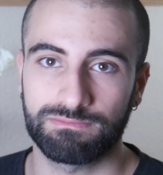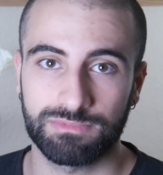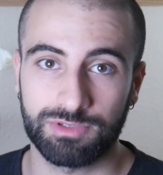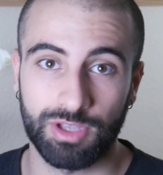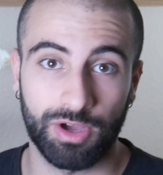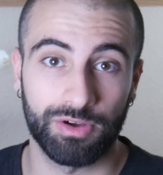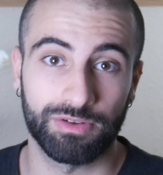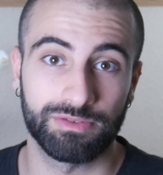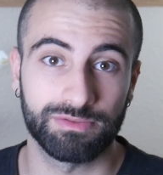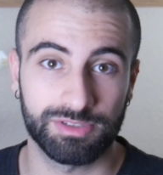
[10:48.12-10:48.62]

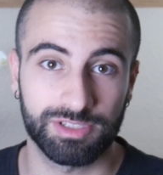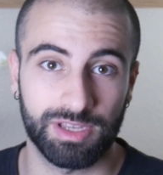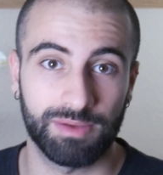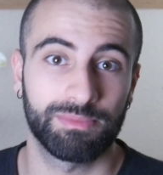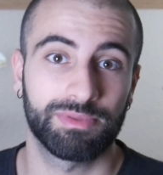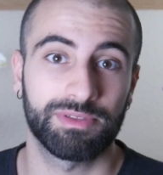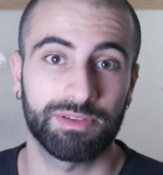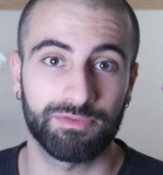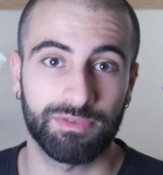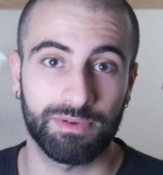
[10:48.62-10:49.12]
done
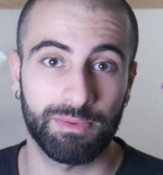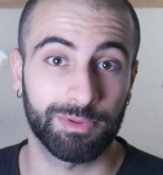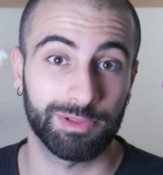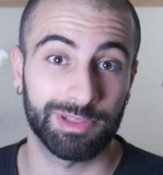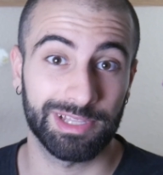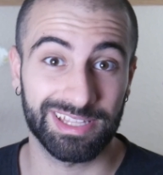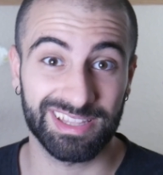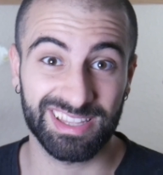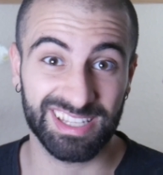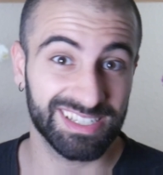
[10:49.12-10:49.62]
something
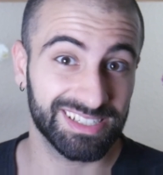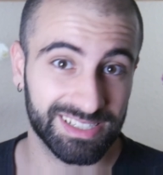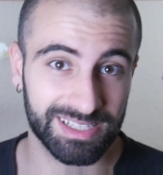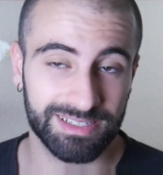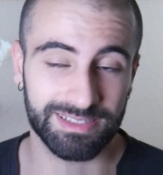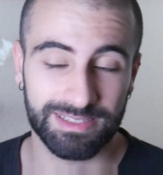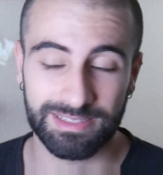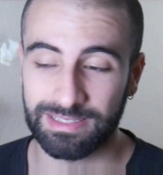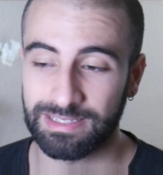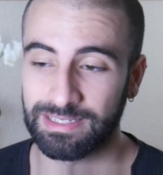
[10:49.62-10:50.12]
remotely decent,